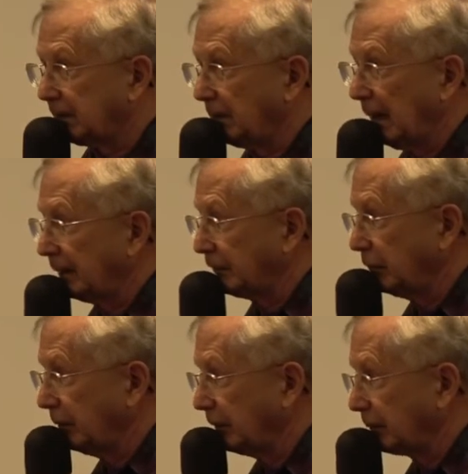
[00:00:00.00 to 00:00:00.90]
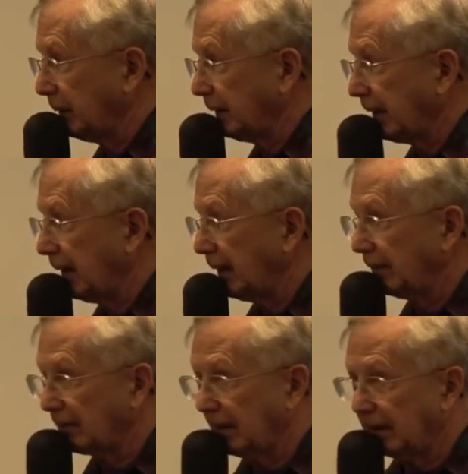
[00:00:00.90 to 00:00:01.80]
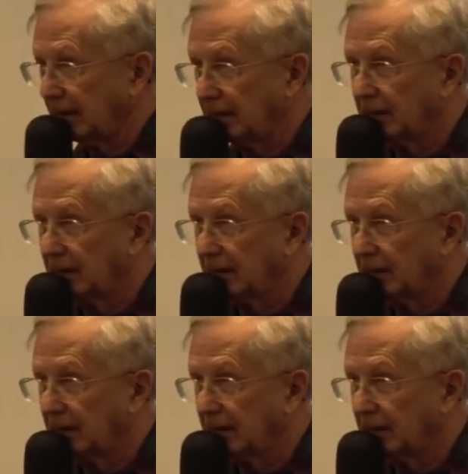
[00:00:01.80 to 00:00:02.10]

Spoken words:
about 2 and 3K, right?